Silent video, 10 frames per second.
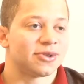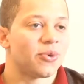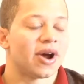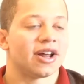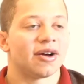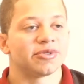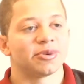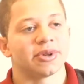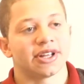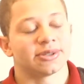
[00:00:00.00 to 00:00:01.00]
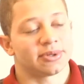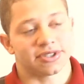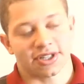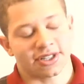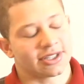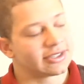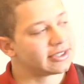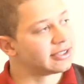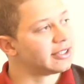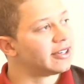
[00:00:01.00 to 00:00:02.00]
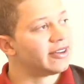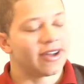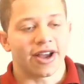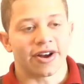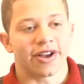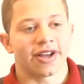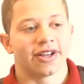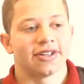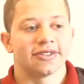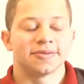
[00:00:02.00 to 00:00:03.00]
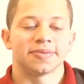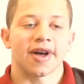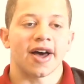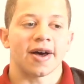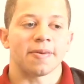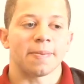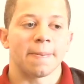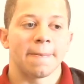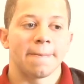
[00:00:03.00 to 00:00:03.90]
quite comfortably, especially in this area, and